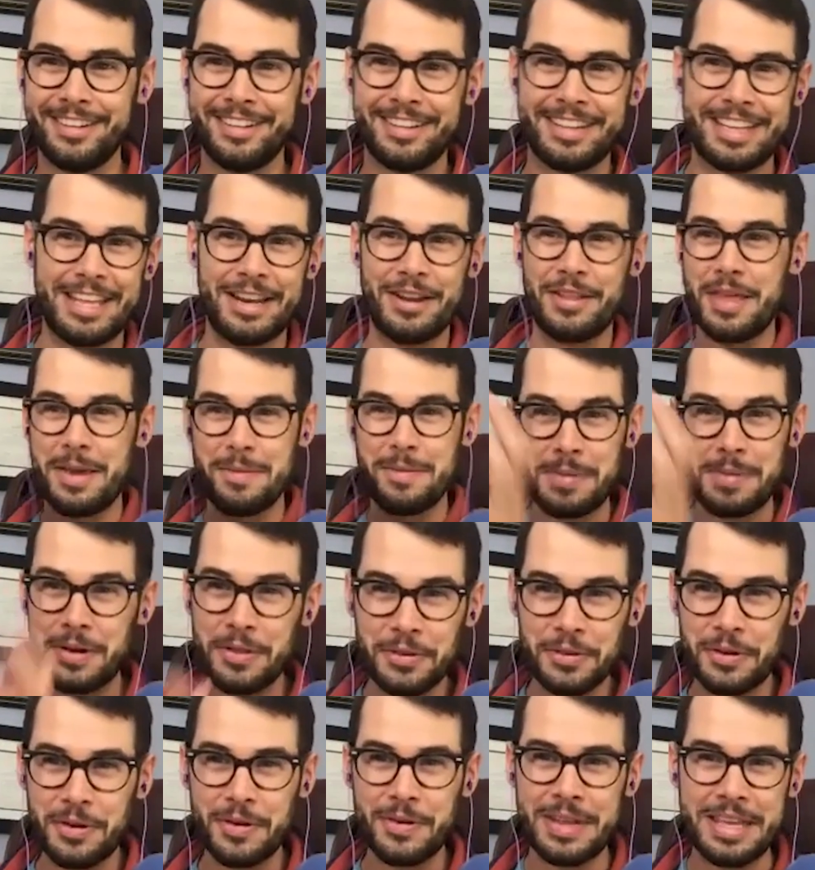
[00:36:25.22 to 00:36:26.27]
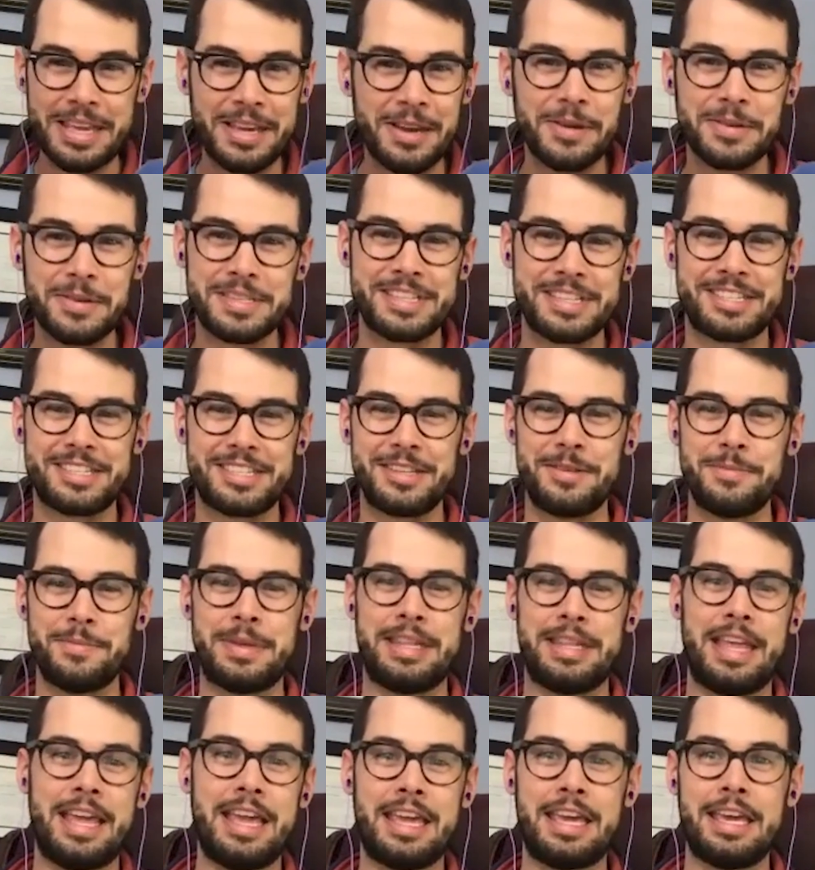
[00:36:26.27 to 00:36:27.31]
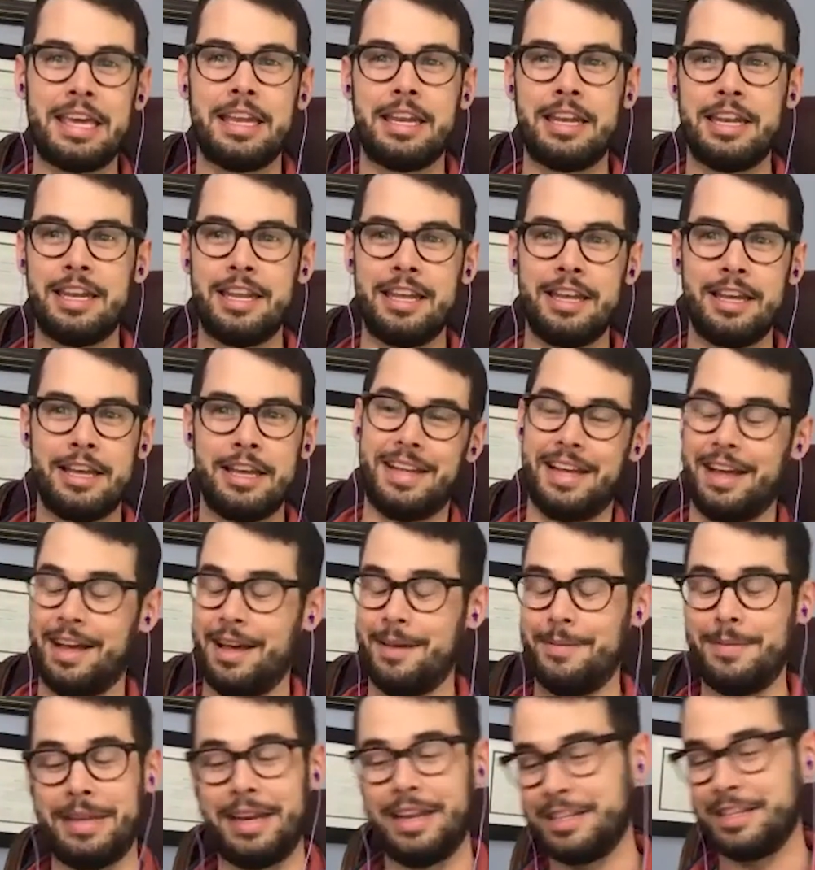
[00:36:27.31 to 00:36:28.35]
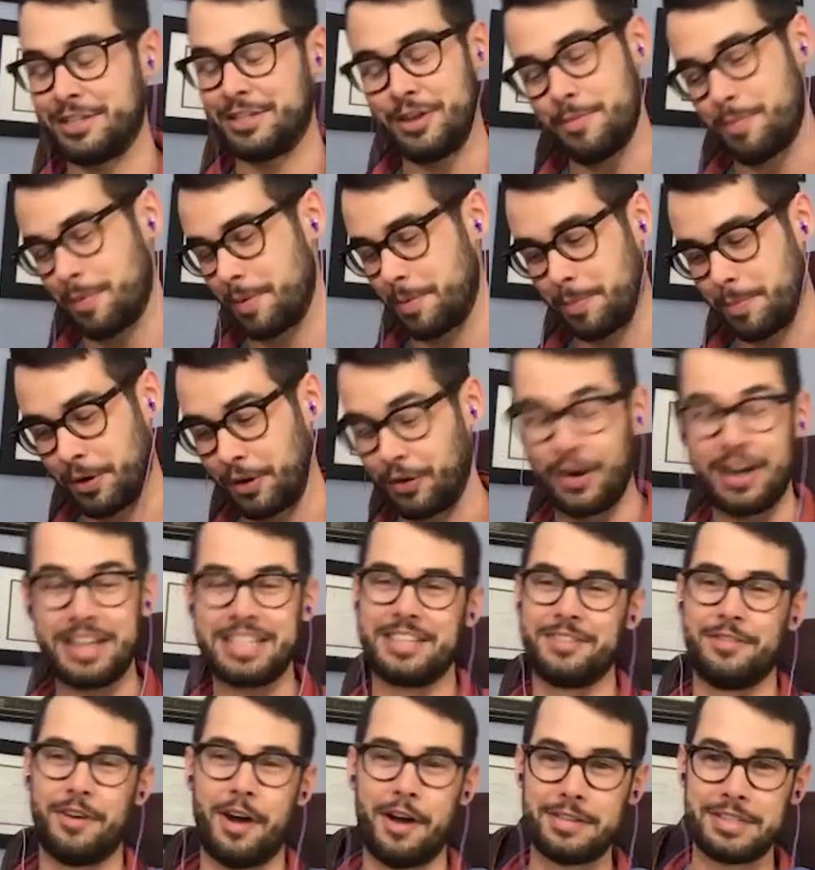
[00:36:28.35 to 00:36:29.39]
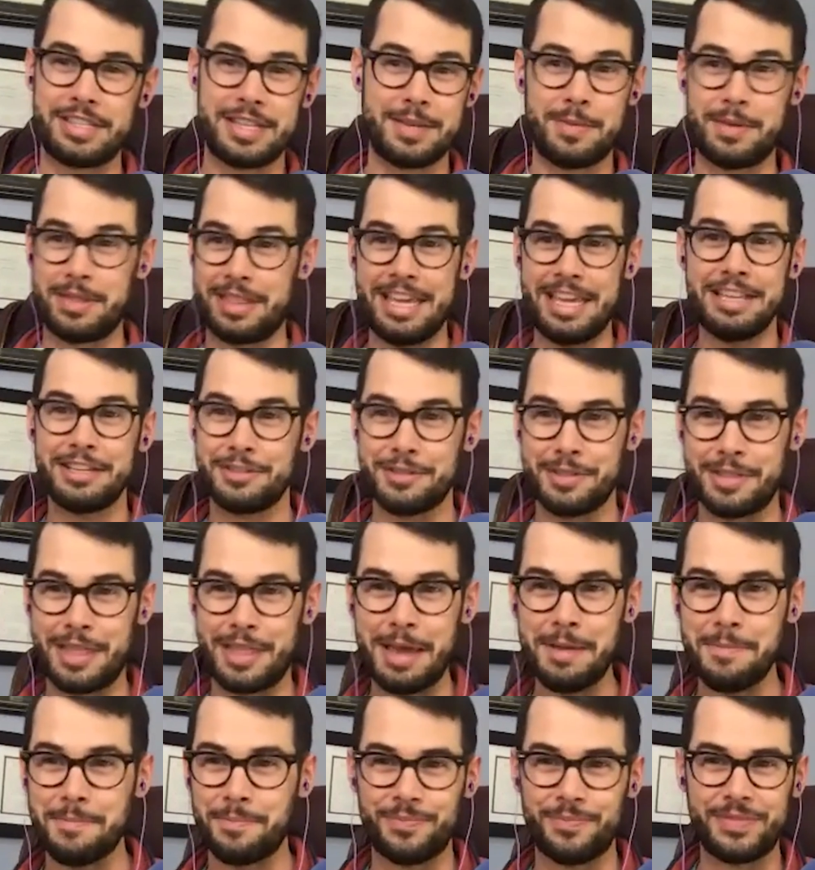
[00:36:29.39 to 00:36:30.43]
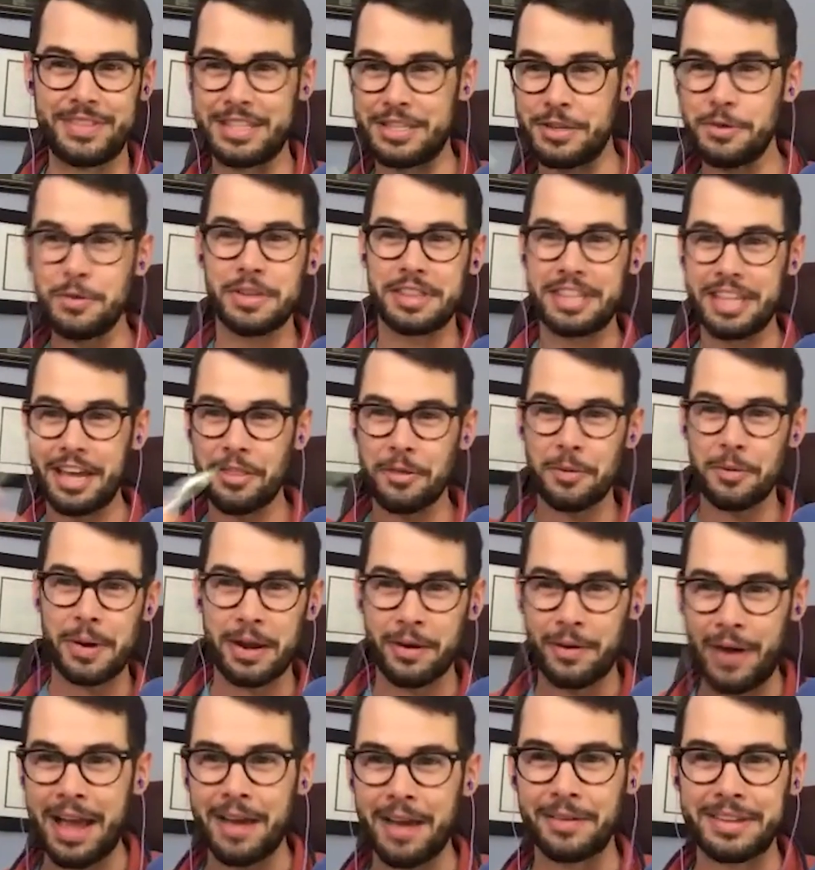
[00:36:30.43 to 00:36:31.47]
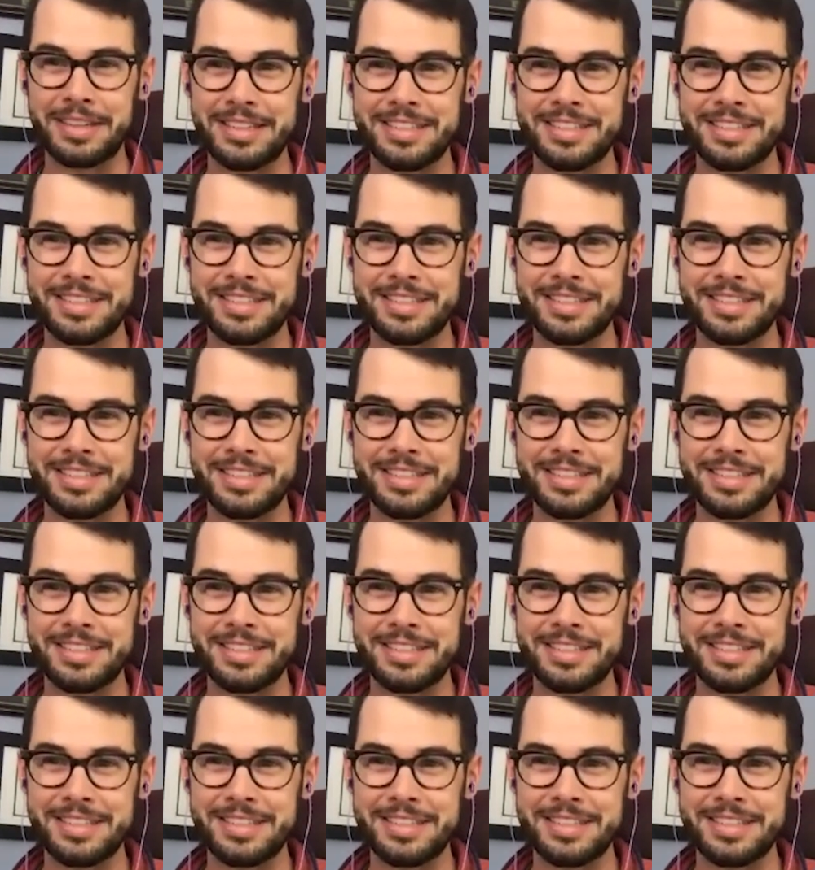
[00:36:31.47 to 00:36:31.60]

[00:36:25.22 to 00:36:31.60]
they build their own ecosystem, and they can, I mean, it's super progressive obviously, but they do it the other way around.